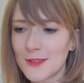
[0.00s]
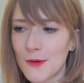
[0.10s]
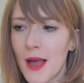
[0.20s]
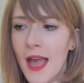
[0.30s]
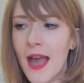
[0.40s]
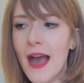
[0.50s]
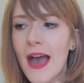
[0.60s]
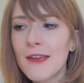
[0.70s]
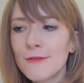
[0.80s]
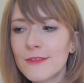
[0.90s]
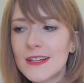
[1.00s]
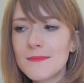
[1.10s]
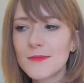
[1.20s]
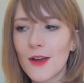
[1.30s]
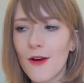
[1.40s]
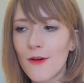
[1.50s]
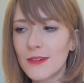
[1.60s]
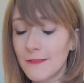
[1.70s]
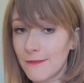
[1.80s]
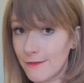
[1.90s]
So I filmed
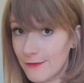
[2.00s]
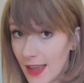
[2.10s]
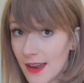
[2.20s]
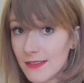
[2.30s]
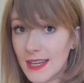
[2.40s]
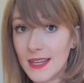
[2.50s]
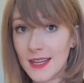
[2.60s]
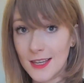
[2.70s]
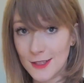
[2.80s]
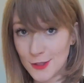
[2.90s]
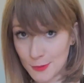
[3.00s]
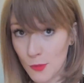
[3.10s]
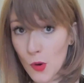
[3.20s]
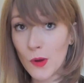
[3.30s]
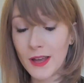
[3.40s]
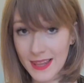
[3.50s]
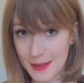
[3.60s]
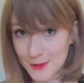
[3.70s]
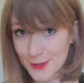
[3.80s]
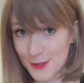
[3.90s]
only very small
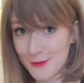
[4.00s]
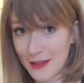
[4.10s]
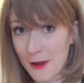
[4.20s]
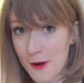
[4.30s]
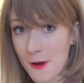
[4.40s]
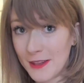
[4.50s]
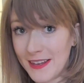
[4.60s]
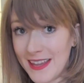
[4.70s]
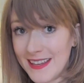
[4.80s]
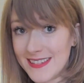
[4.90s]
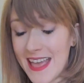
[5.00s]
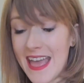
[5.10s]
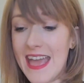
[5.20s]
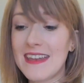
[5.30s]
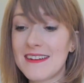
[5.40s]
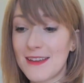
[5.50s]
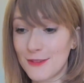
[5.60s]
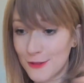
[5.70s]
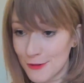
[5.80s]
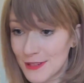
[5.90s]
clips during our holidays and then I
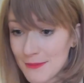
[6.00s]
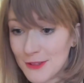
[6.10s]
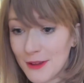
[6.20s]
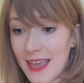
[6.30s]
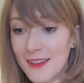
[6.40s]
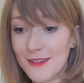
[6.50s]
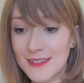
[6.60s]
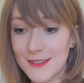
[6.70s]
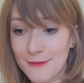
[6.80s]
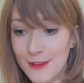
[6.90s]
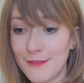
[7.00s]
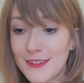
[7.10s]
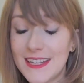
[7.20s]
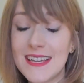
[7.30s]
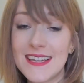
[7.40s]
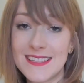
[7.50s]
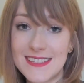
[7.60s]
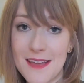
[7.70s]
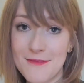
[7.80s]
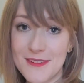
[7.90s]
threw them together. It's a
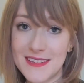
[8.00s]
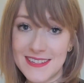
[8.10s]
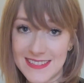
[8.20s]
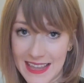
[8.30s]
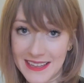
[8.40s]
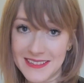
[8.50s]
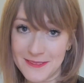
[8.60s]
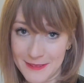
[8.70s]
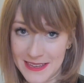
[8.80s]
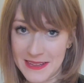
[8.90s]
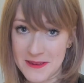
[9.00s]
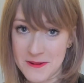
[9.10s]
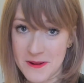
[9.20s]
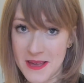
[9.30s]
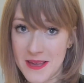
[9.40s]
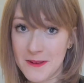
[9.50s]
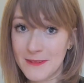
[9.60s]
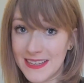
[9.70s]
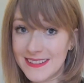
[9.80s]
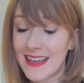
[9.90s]
57 second video
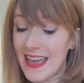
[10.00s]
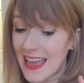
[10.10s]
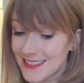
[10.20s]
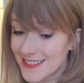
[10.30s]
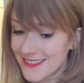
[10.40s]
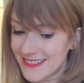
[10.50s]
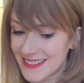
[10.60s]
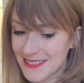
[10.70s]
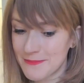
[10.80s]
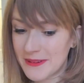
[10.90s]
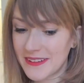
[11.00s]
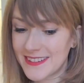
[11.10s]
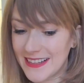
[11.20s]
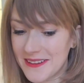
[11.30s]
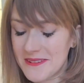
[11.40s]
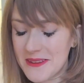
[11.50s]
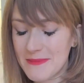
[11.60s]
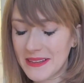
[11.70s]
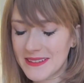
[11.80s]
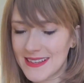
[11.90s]
with Ed Sheeran's Barcelona
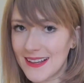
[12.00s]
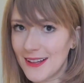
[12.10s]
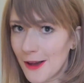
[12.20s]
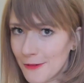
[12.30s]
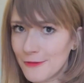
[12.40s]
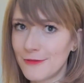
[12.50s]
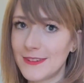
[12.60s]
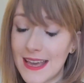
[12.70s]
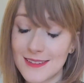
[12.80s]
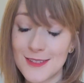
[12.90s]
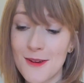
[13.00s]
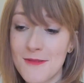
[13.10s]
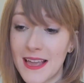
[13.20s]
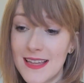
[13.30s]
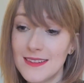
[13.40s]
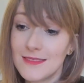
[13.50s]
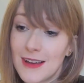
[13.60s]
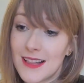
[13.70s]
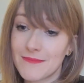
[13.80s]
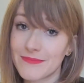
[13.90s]
because I love that song and
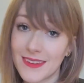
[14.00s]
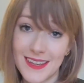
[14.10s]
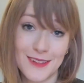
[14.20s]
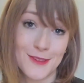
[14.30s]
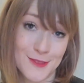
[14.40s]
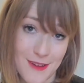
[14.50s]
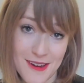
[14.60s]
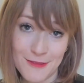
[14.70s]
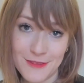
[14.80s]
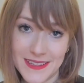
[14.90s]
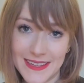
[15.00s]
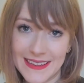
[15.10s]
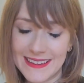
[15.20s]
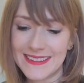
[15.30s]
well, it was very fitting.